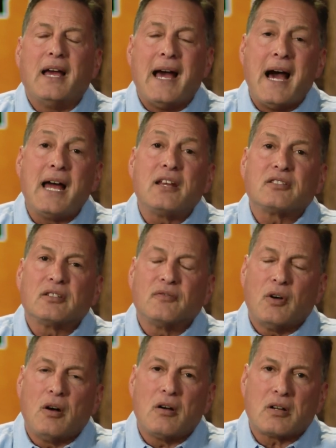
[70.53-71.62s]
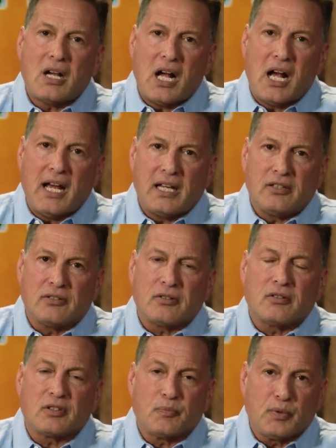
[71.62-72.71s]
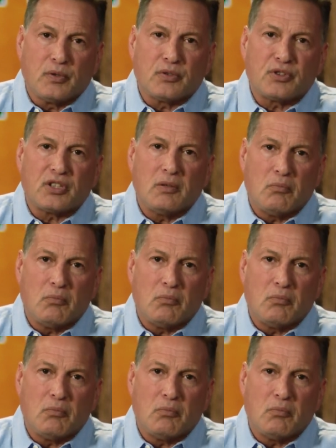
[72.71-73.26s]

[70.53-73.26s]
Addicts of all kinds are spiritually,